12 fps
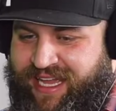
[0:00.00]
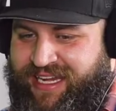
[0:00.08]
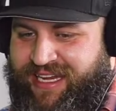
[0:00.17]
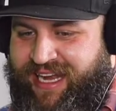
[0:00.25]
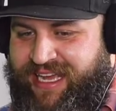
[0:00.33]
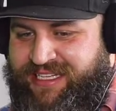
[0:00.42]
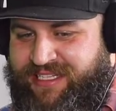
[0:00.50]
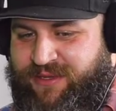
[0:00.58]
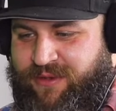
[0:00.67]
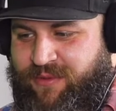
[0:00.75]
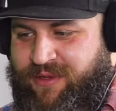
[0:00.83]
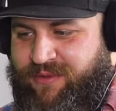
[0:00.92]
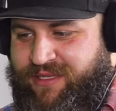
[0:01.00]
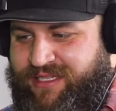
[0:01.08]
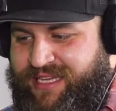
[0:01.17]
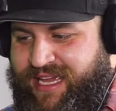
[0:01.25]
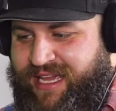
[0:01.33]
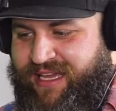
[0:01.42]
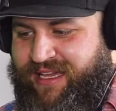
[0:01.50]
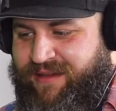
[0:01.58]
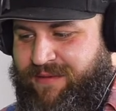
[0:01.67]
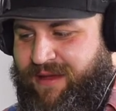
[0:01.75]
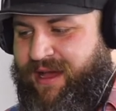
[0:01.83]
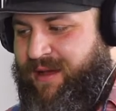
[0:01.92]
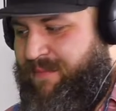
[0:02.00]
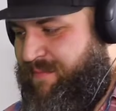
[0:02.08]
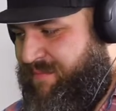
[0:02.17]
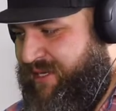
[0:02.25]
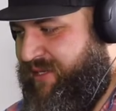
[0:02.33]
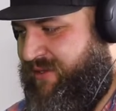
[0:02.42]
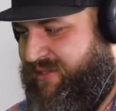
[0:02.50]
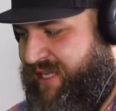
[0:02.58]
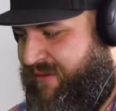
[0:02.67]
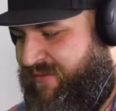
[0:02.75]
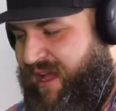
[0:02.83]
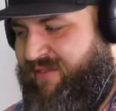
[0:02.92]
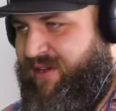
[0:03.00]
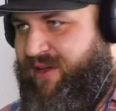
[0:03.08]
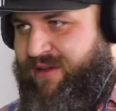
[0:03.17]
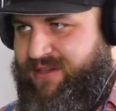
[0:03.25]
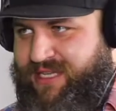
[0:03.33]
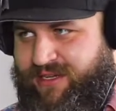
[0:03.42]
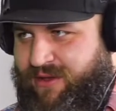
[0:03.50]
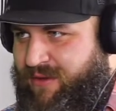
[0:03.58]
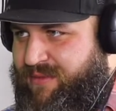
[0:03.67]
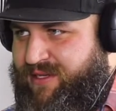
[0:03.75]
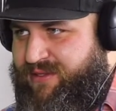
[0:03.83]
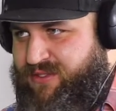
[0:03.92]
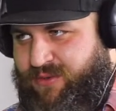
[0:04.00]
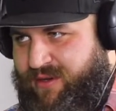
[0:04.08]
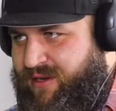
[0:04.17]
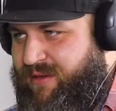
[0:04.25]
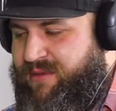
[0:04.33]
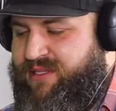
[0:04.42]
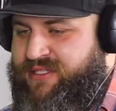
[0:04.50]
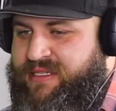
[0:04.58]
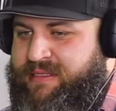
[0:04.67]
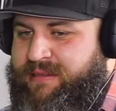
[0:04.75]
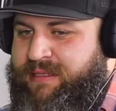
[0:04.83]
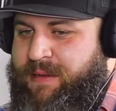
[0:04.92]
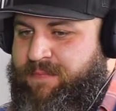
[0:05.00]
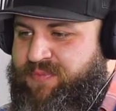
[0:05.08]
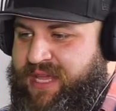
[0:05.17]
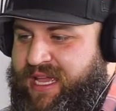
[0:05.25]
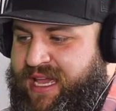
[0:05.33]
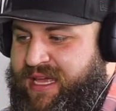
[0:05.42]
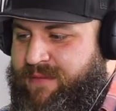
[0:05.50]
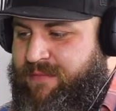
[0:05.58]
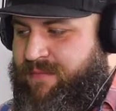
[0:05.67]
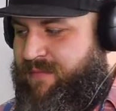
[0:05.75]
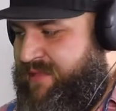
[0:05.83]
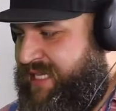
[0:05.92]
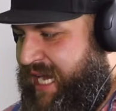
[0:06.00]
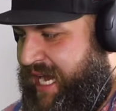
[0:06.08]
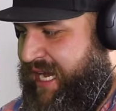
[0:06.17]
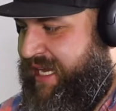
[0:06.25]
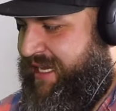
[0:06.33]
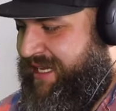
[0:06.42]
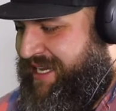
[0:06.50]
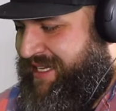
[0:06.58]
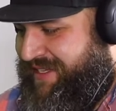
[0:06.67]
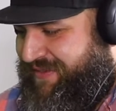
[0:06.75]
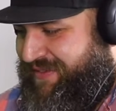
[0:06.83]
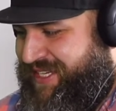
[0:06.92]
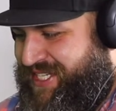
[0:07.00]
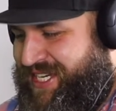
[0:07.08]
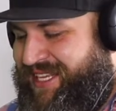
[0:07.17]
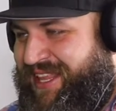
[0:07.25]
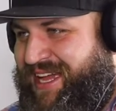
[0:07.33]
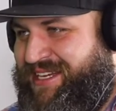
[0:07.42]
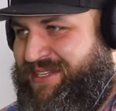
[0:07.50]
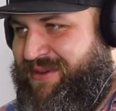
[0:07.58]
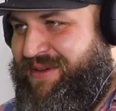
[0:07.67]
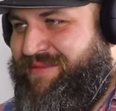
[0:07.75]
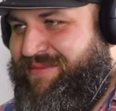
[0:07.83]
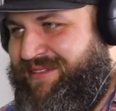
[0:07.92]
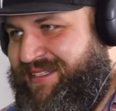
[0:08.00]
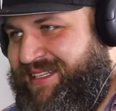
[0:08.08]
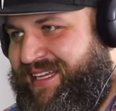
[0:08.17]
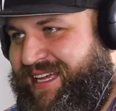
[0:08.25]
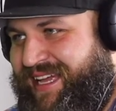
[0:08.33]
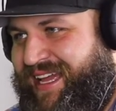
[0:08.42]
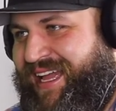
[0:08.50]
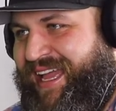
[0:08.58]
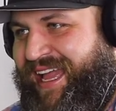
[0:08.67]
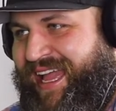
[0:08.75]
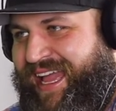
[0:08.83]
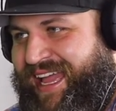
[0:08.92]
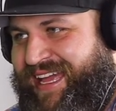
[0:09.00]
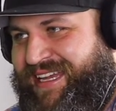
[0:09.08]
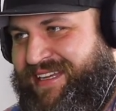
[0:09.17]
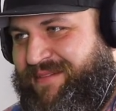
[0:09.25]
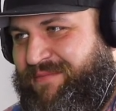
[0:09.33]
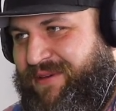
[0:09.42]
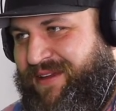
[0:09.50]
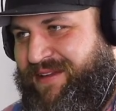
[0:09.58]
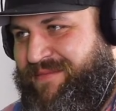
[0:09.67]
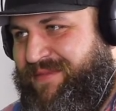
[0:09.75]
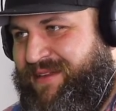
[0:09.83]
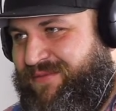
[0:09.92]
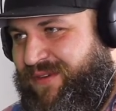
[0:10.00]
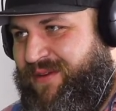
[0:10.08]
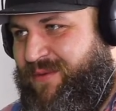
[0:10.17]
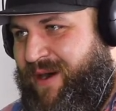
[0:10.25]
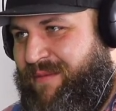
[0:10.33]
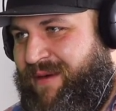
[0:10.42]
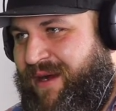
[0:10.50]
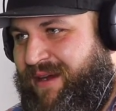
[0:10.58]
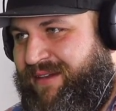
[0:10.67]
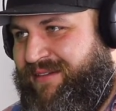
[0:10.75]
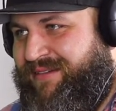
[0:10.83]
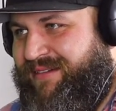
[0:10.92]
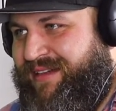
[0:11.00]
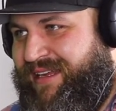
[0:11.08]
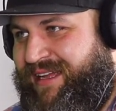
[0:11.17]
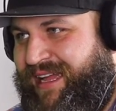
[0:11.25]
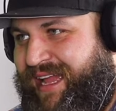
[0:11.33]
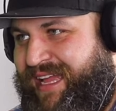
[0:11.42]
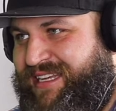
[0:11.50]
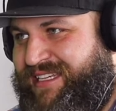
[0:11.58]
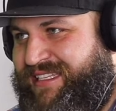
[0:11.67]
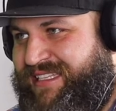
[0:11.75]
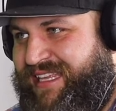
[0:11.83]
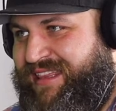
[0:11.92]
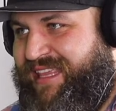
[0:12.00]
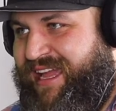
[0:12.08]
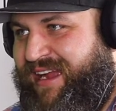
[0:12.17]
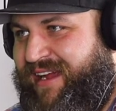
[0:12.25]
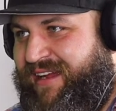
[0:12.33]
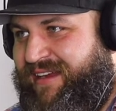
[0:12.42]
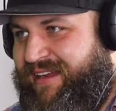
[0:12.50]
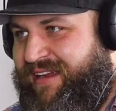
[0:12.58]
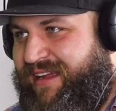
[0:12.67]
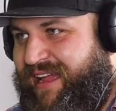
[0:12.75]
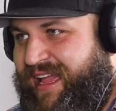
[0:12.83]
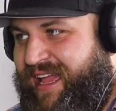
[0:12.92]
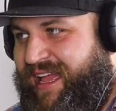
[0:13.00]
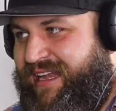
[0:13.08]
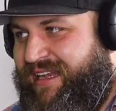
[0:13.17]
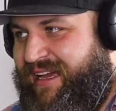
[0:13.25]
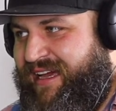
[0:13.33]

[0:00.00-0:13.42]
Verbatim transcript: And in high school, we would take bills, like $5, $10 bills, $20 bills, and tie a fishing line to them and put them in front of Walmart and just sit there and